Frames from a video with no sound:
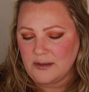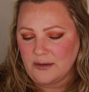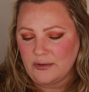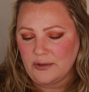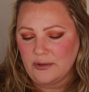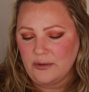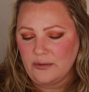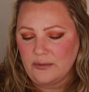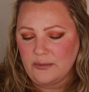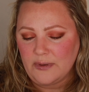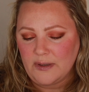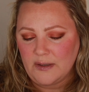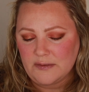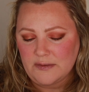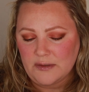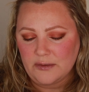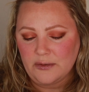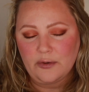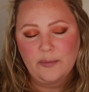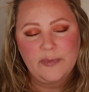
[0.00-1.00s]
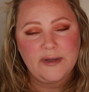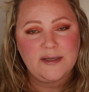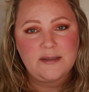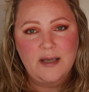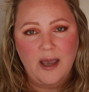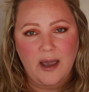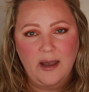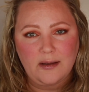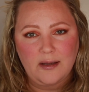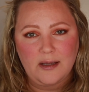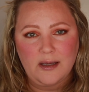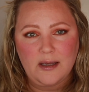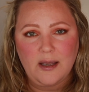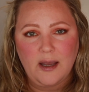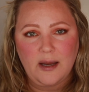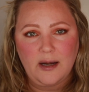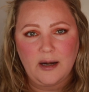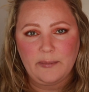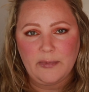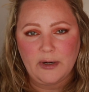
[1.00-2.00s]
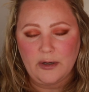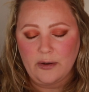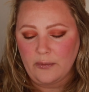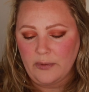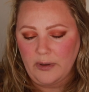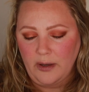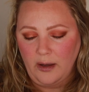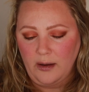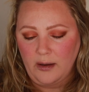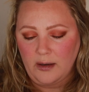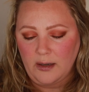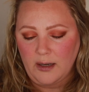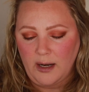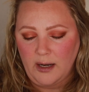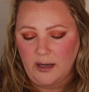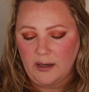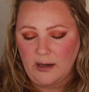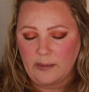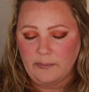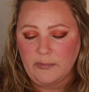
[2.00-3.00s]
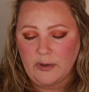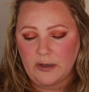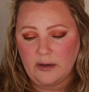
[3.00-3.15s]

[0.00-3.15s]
glue is a little bit tacky, and I'm going to go ahead and I'm